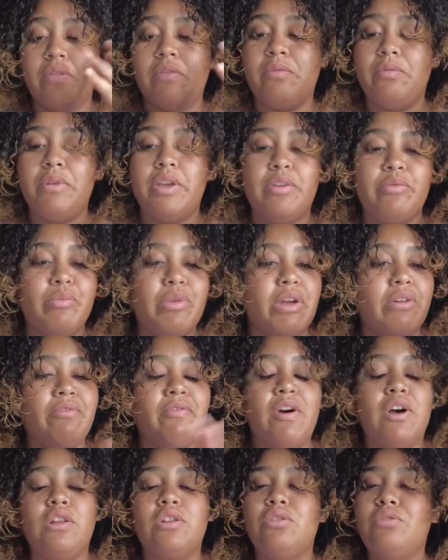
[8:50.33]
to give me a
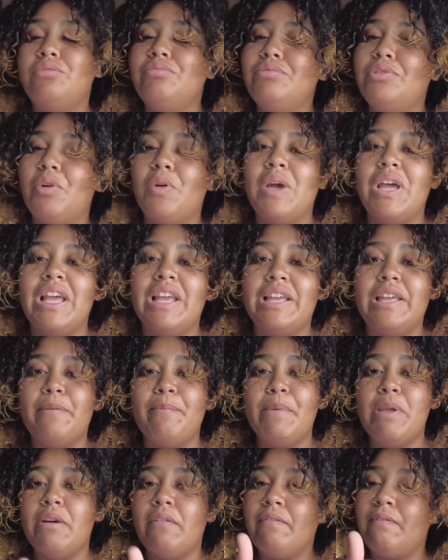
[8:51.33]
follow, go ahead give
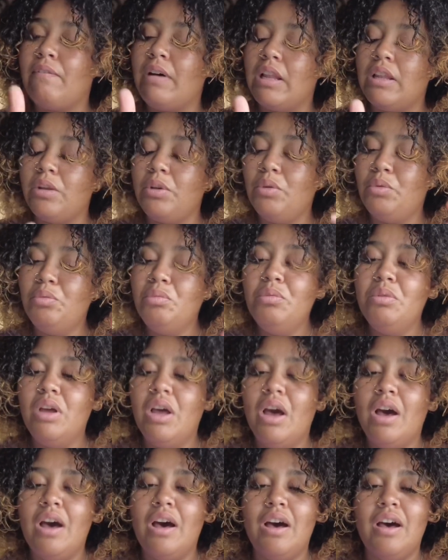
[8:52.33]
me a follow.
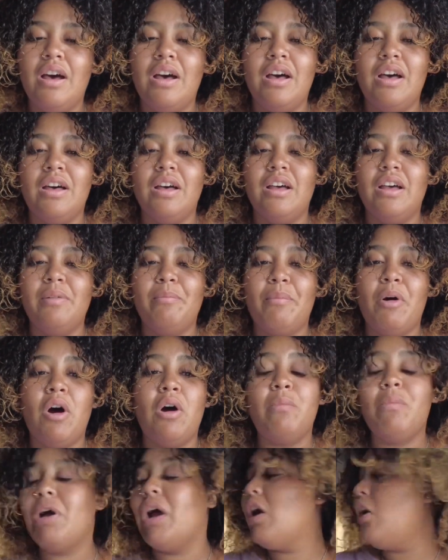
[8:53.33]
Uh, all
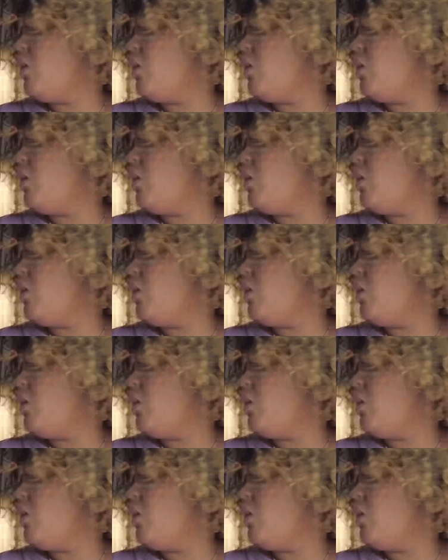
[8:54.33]
my